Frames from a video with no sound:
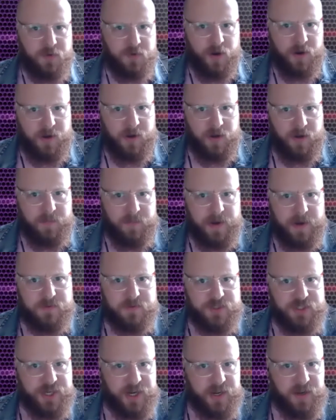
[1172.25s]
talking
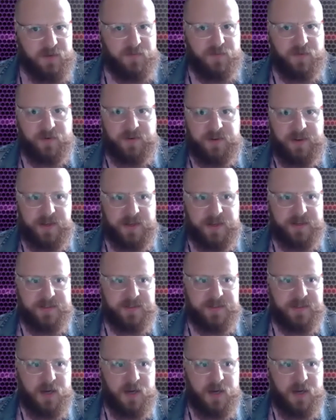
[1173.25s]
about checking for ticks.